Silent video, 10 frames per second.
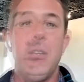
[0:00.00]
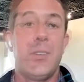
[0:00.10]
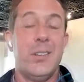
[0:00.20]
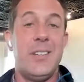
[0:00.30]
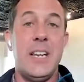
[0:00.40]
It is
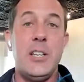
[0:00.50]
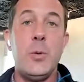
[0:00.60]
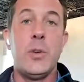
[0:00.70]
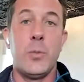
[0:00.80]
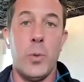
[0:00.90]

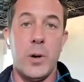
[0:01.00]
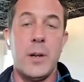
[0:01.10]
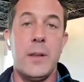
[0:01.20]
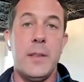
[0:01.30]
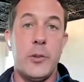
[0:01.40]
continuous
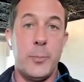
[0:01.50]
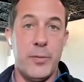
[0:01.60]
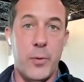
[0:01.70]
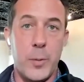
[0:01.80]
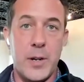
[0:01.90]
work that's
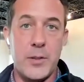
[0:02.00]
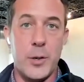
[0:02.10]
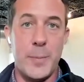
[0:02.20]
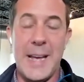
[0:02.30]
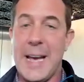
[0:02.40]
performed on
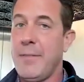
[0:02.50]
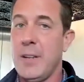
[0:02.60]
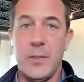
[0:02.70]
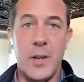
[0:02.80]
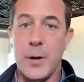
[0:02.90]
your behalf.
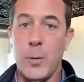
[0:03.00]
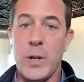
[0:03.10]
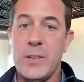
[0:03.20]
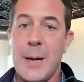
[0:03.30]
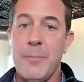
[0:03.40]
It is not a
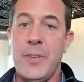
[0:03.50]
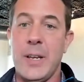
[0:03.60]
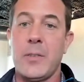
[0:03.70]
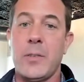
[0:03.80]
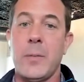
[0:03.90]
one-time
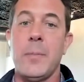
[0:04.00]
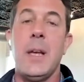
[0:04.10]
fix.